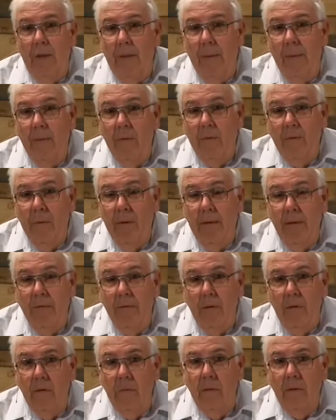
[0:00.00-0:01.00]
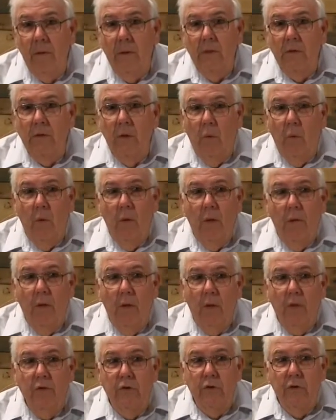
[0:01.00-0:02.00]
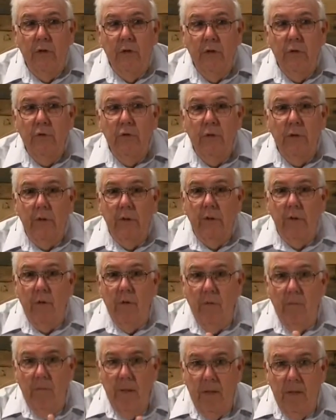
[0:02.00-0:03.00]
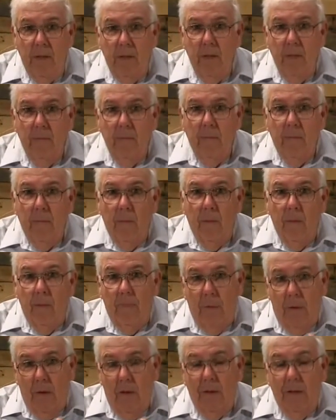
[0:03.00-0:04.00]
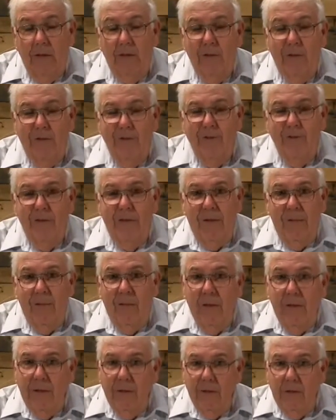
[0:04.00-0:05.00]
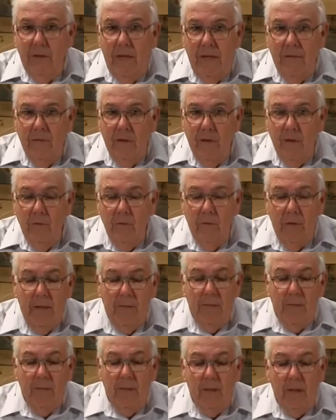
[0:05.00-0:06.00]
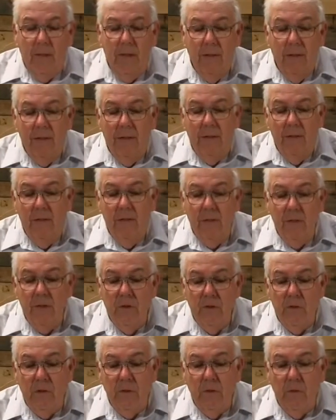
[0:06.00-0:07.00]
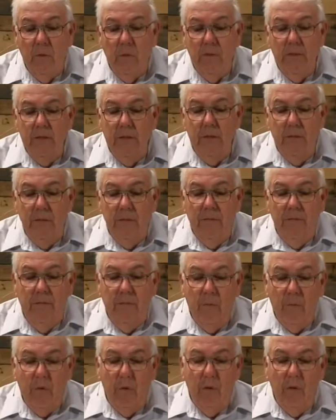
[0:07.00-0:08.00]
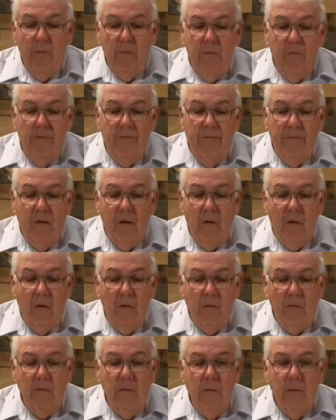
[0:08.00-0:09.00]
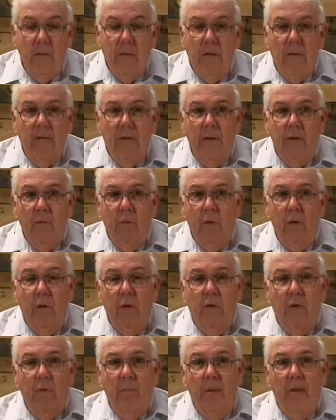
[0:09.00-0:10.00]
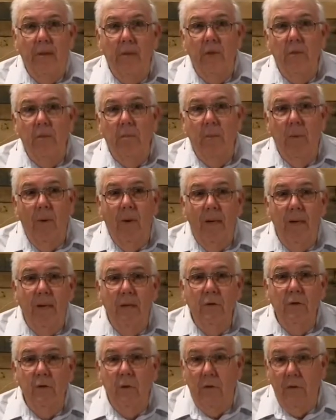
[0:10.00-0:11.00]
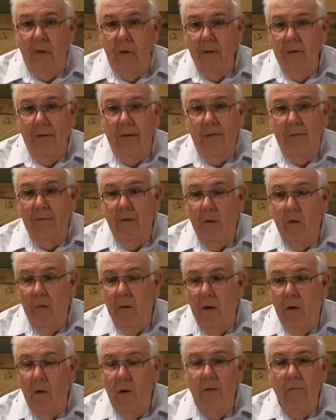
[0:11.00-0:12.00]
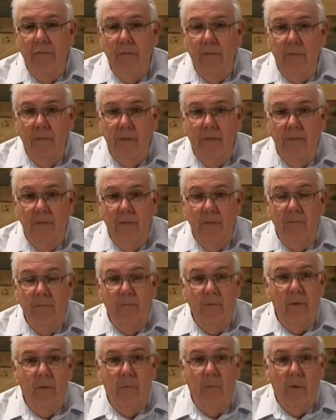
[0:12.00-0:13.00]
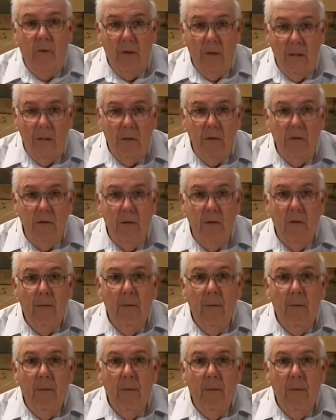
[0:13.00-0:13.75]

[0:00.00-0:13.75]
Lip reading: hamper in the bathroom. So where a solution is going to be, partly solution anyway, is to have a clothes hamper in there. In this situation, if it were over the phone, then we're going to make some plans to turn that phone off or leave it somewhere else